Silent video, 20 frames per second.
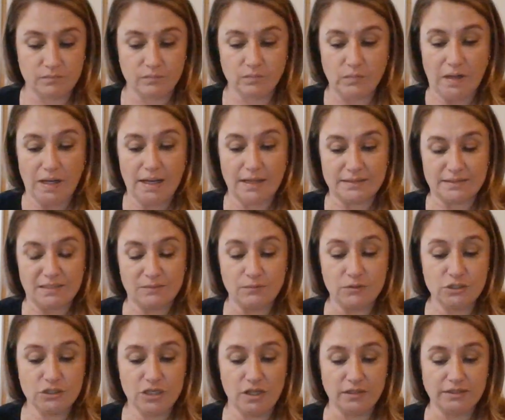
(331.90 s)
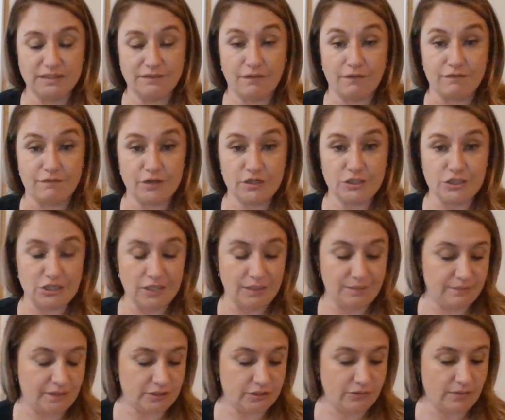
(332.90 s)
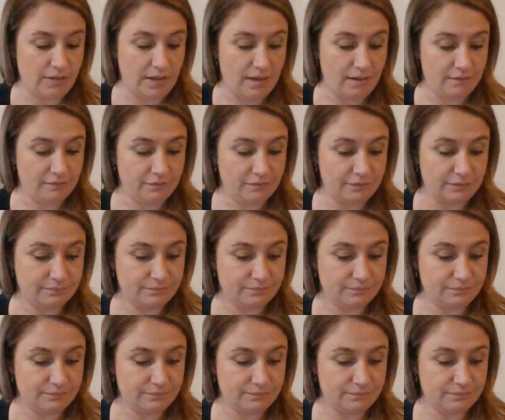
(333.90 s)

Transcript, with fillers: Yeah, someone's jealous of a friendship that you have.